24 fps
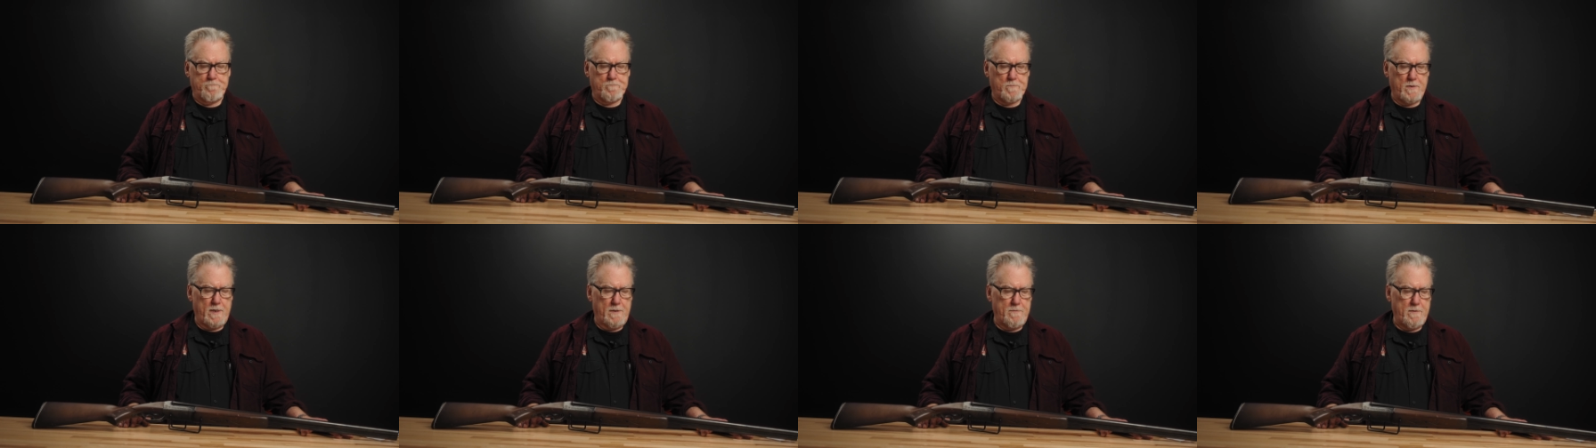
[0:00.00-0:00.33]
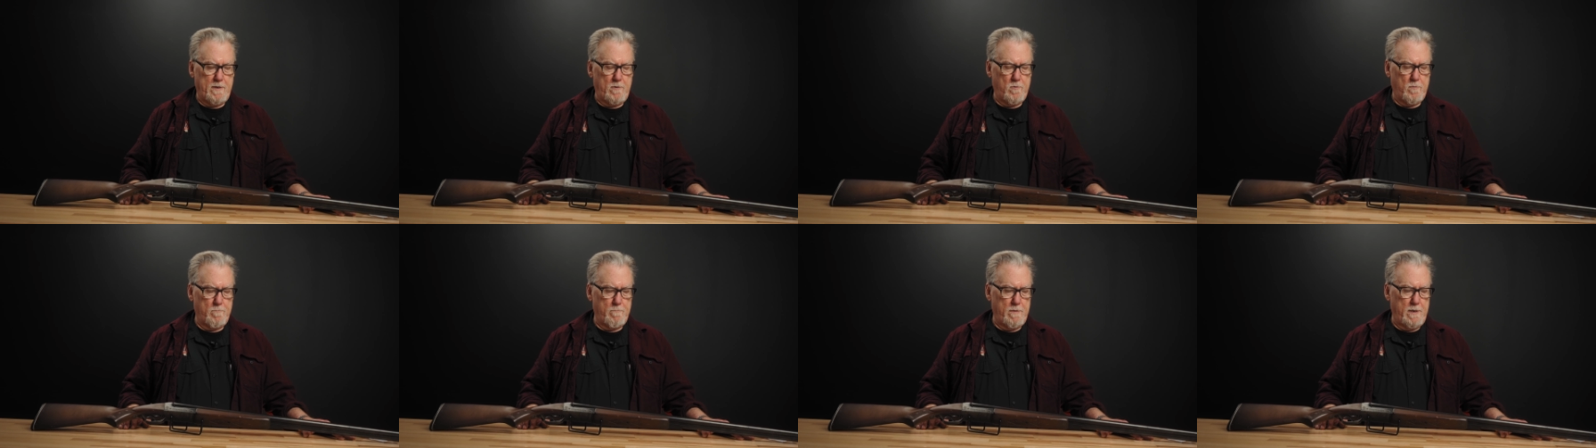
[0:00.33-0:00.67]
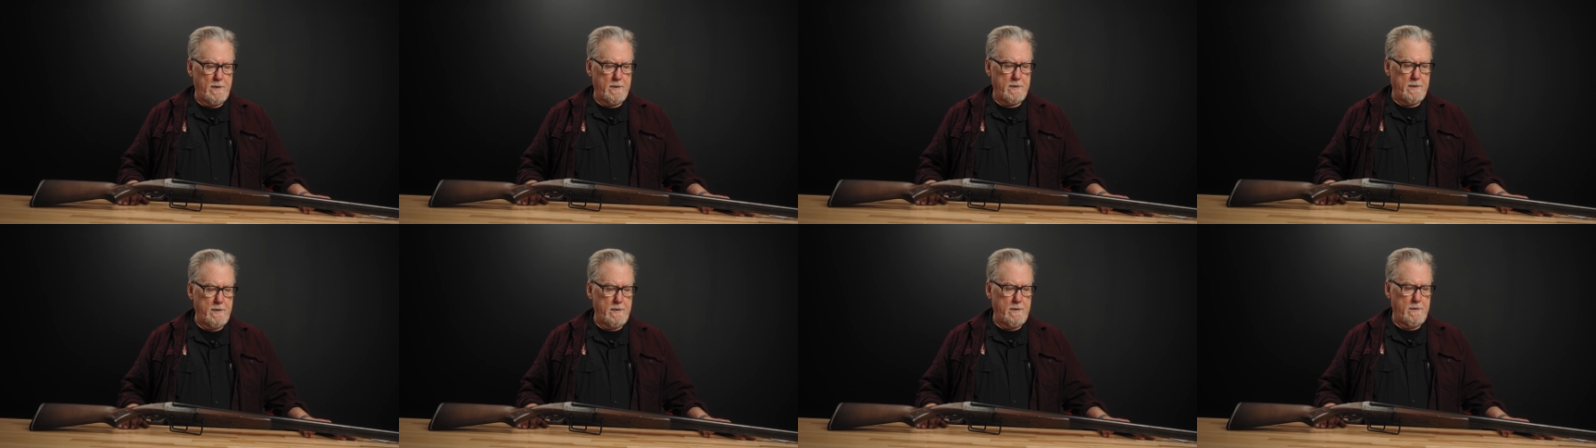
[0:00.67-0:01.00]
And they were
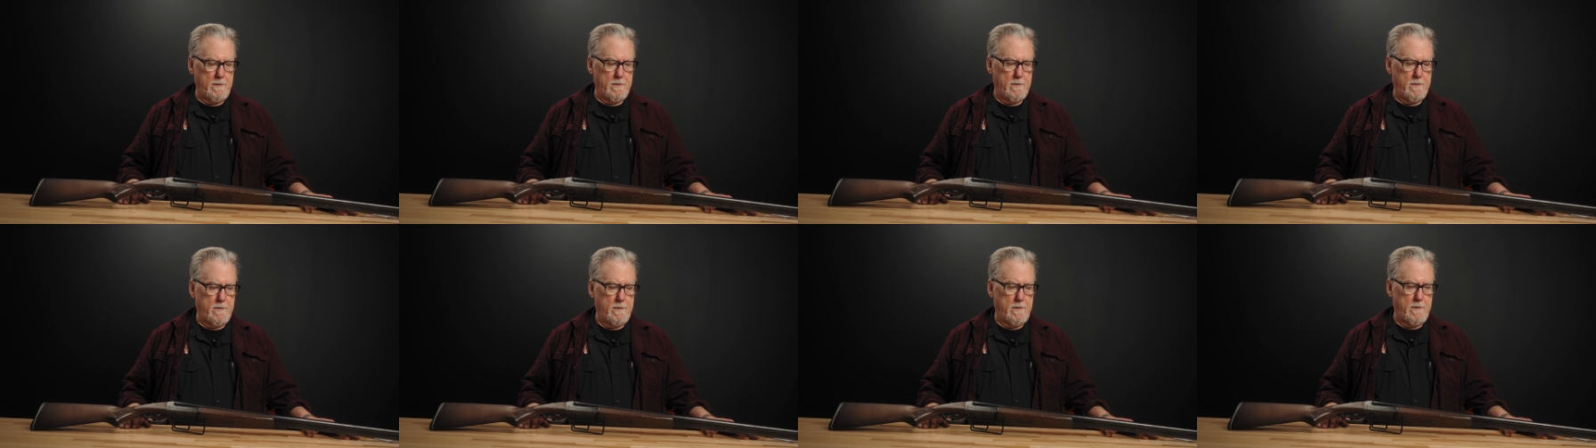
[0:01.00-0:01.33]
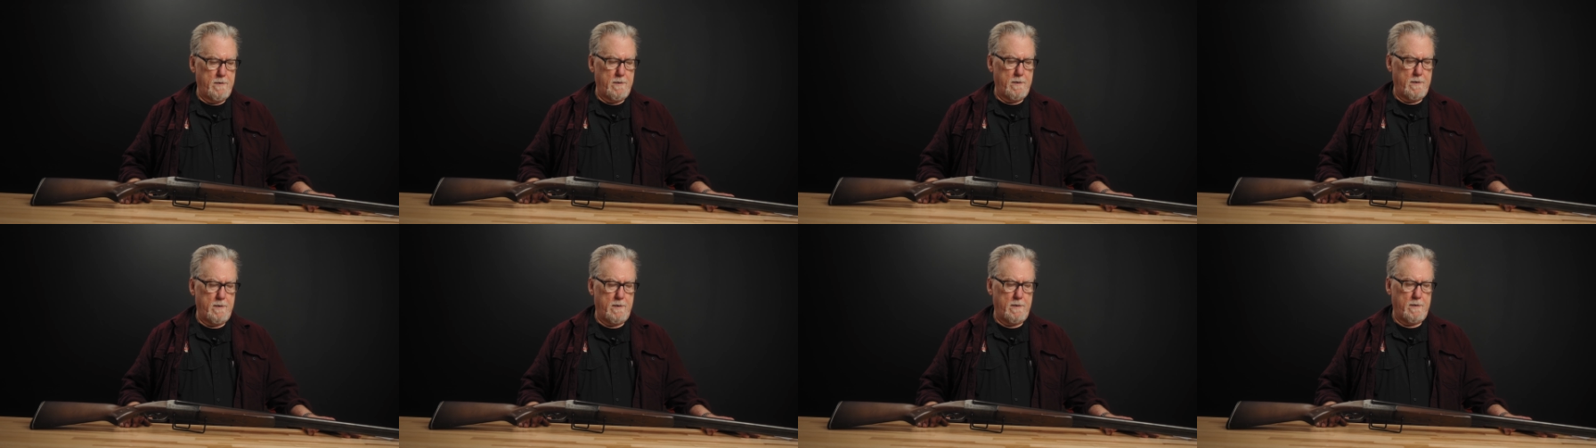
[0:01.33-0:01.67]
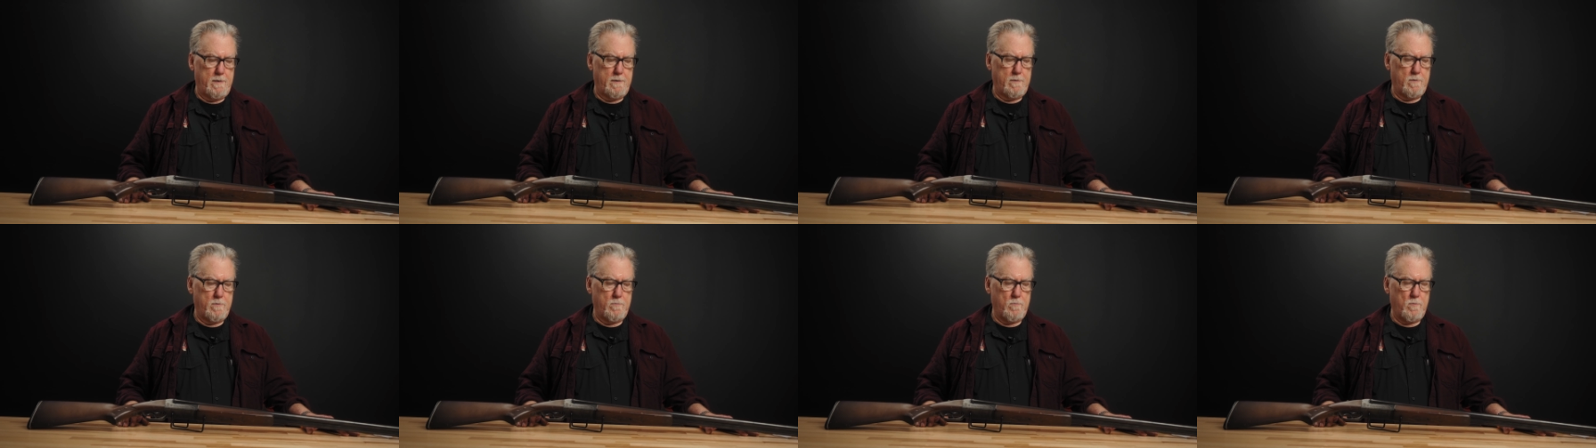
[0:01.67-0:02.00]
making
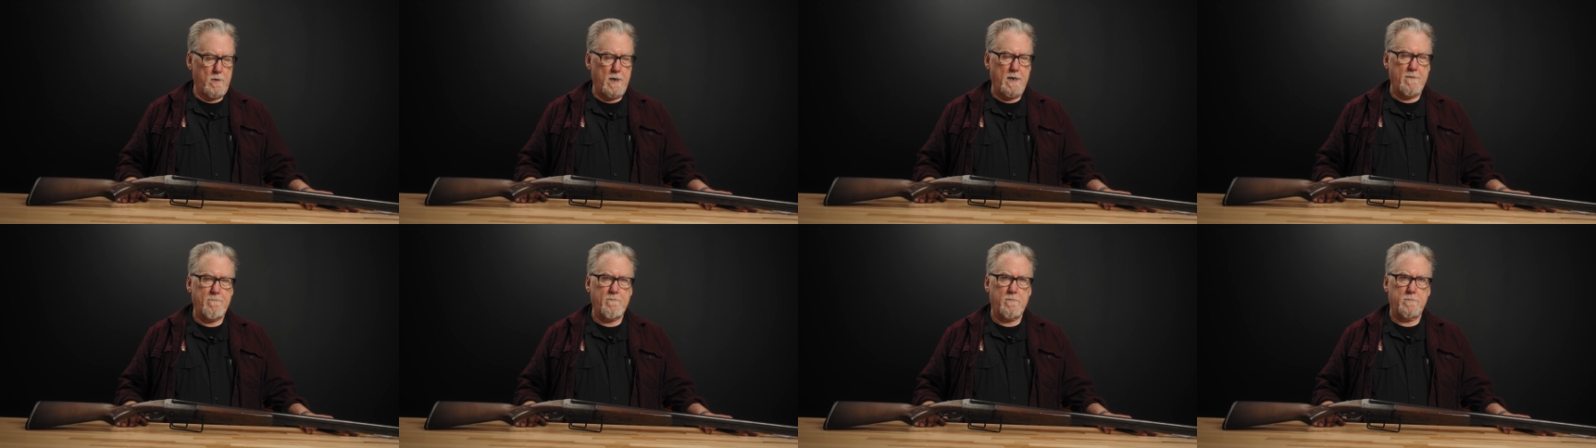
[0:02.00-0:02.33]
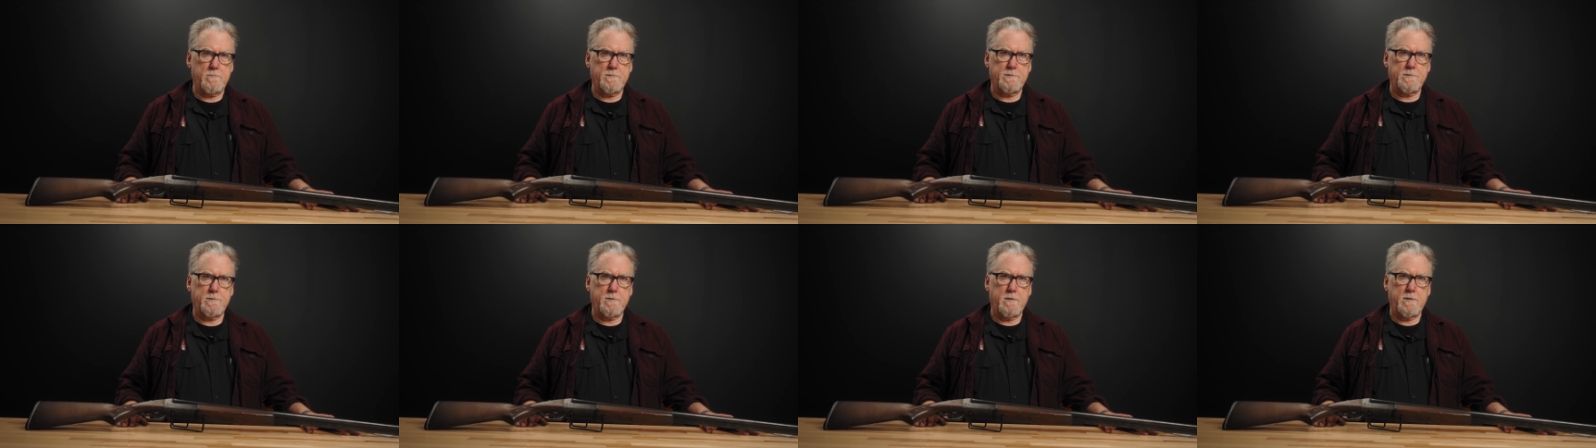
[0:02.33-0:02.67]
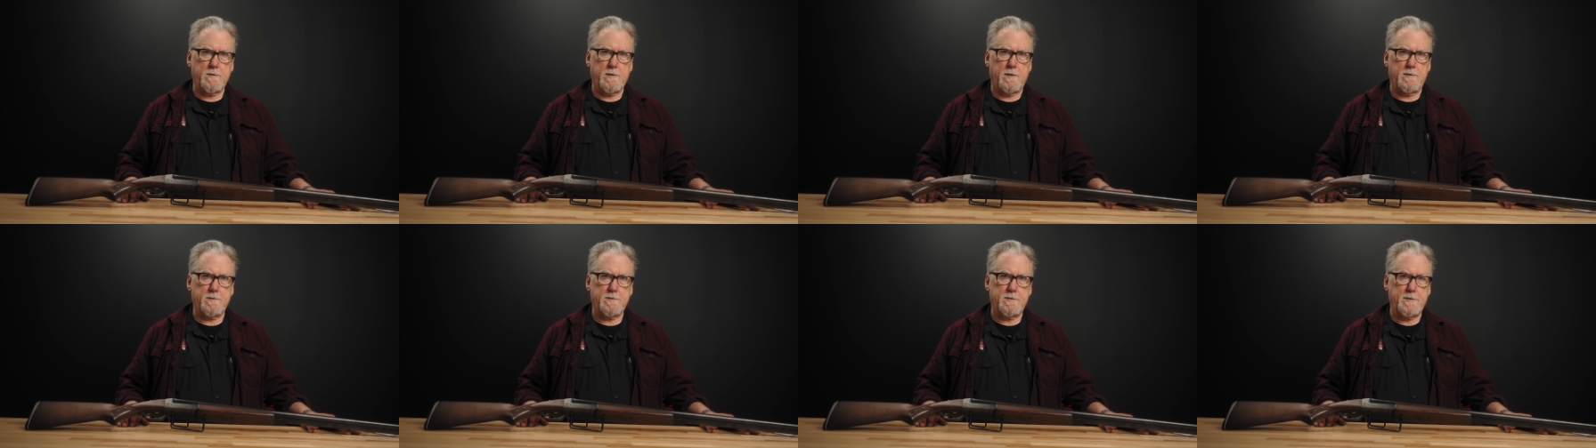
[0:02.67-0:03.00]
uh, rifles,
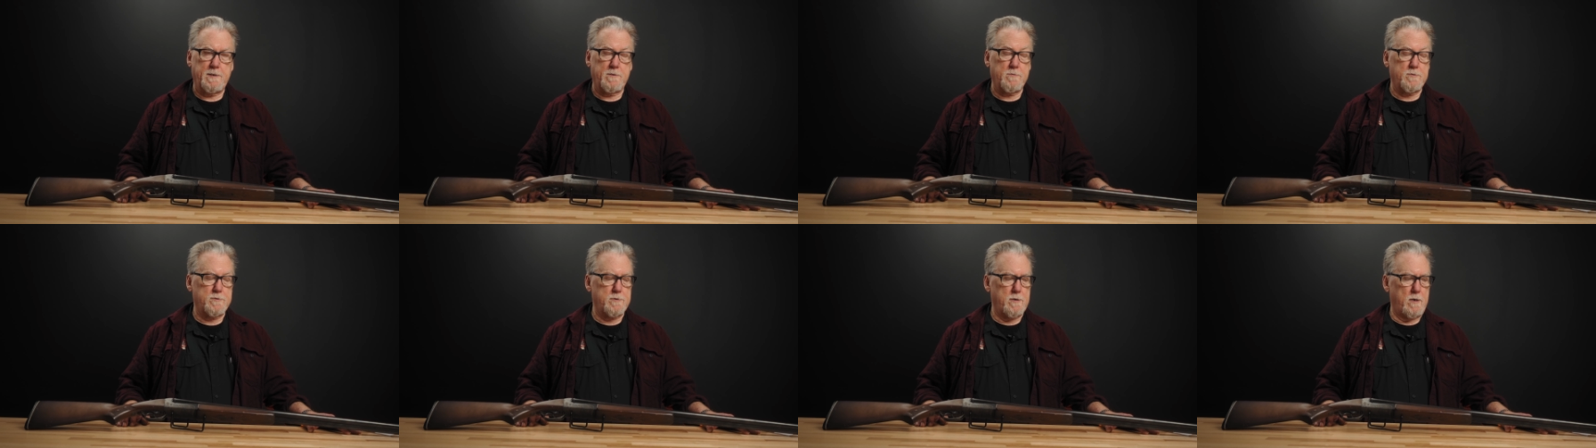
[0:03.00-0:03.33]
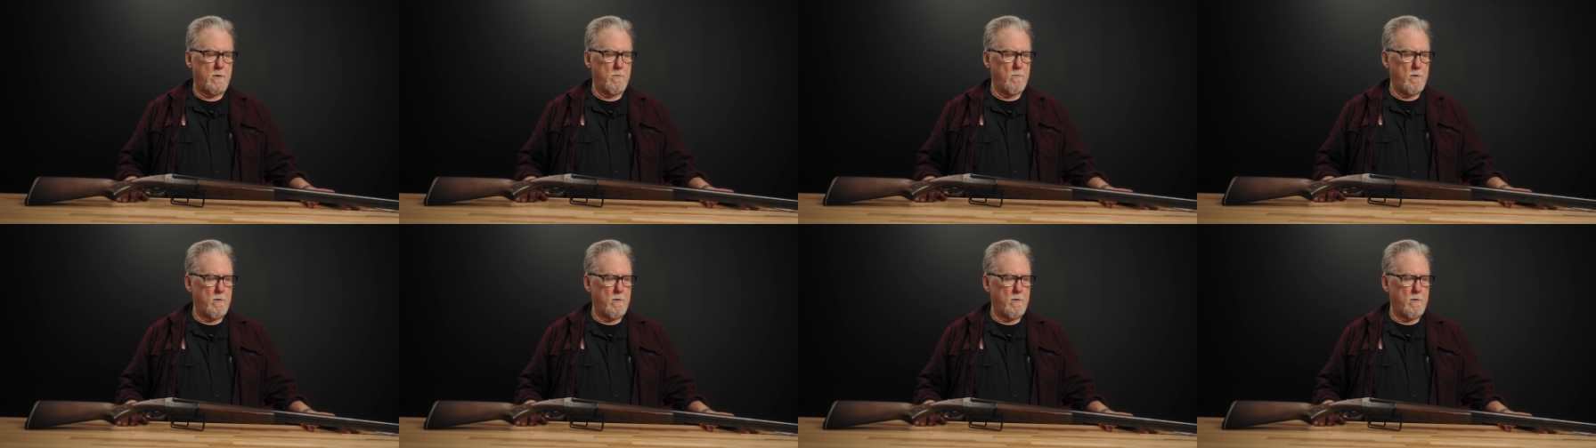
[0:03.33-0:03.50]
uh, single shot